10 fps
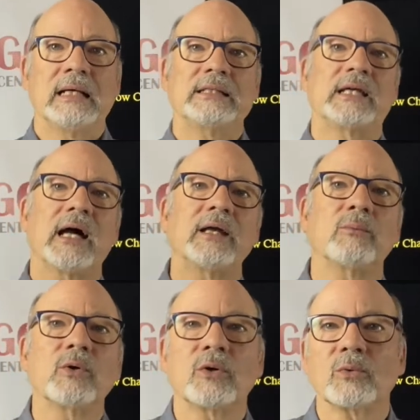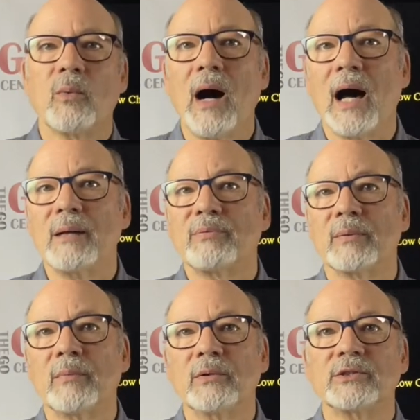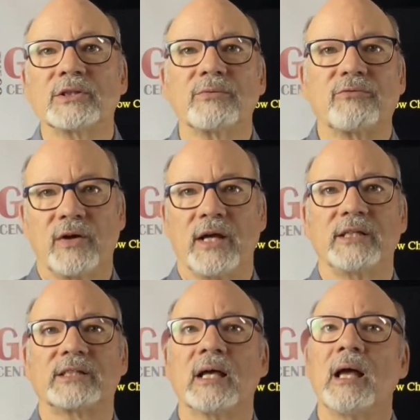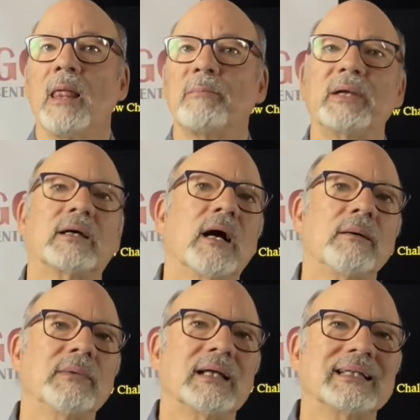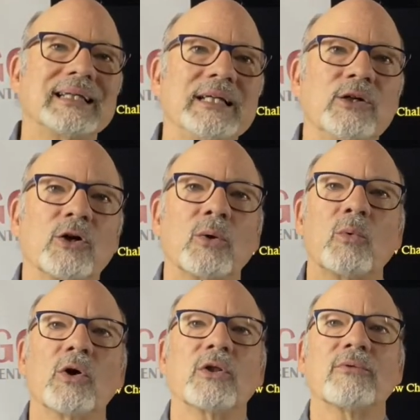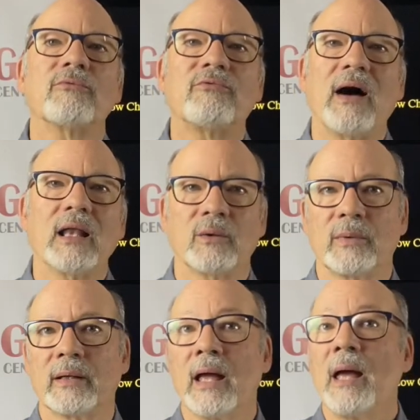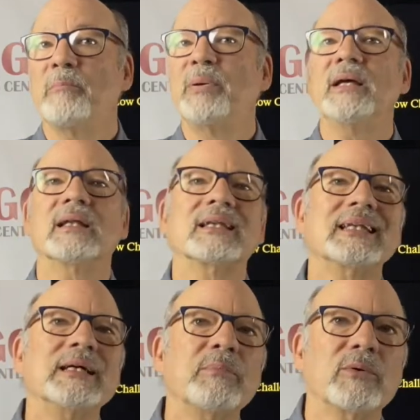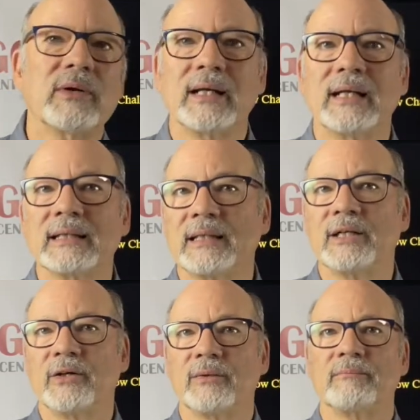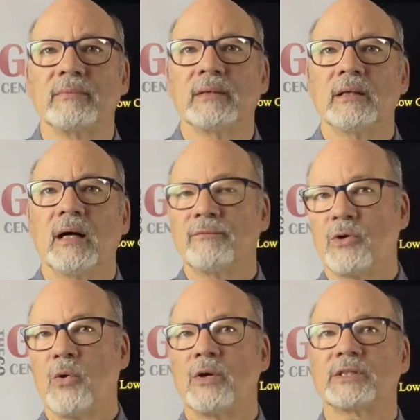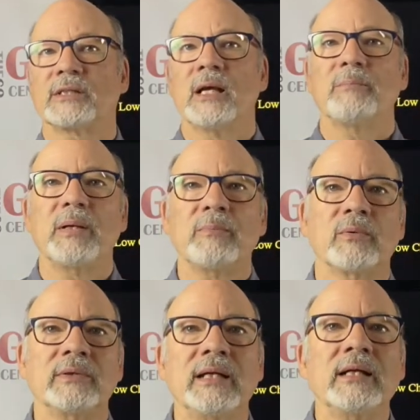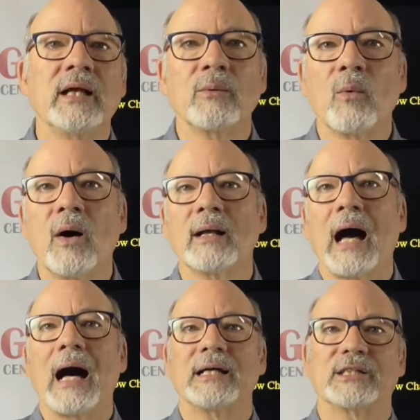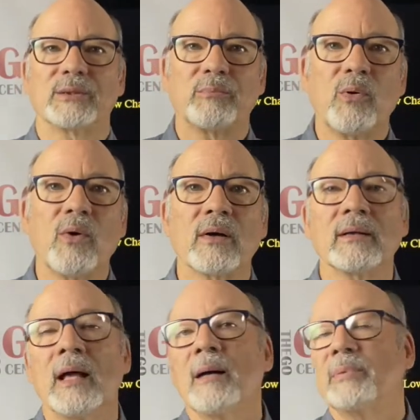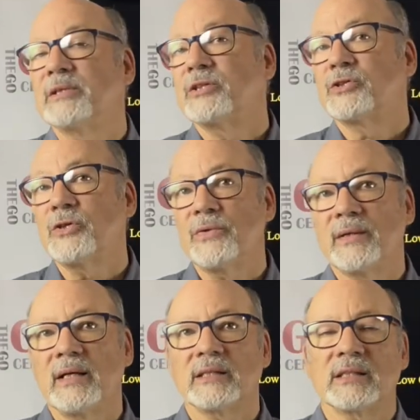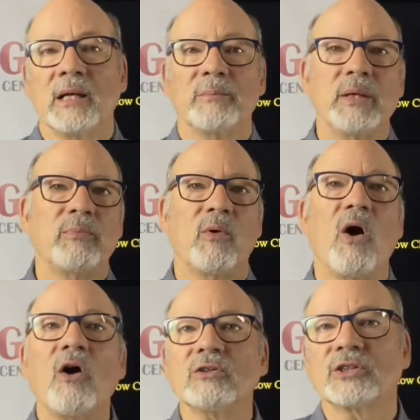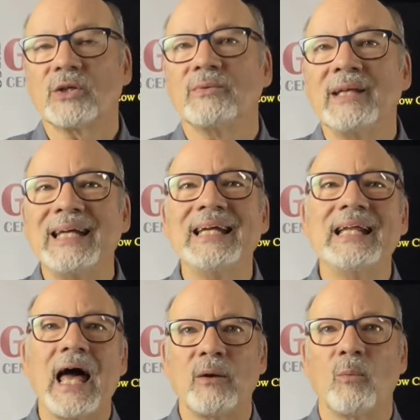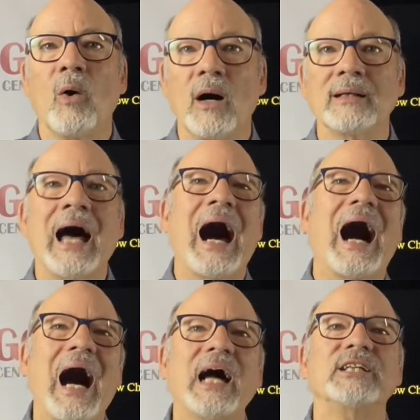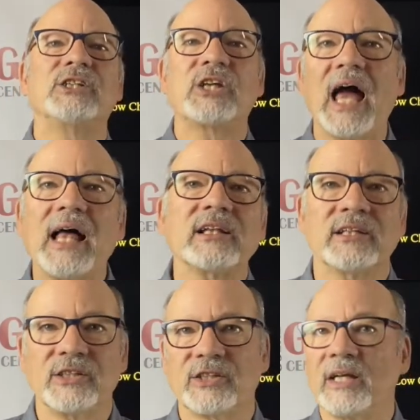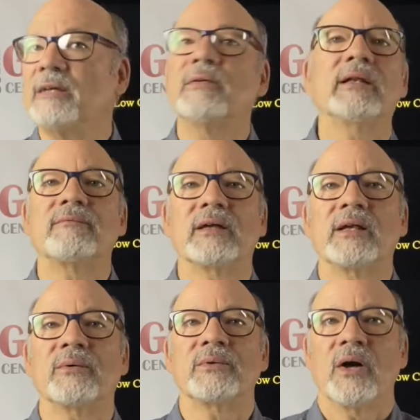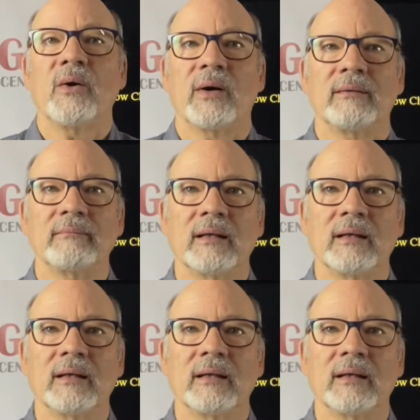Giant Worldwide promotes the phrase, become a leader worth following, be a liberating leader. Of course, people need and want high support, but the truth is, people also need and want high challenge, even if they don't know it.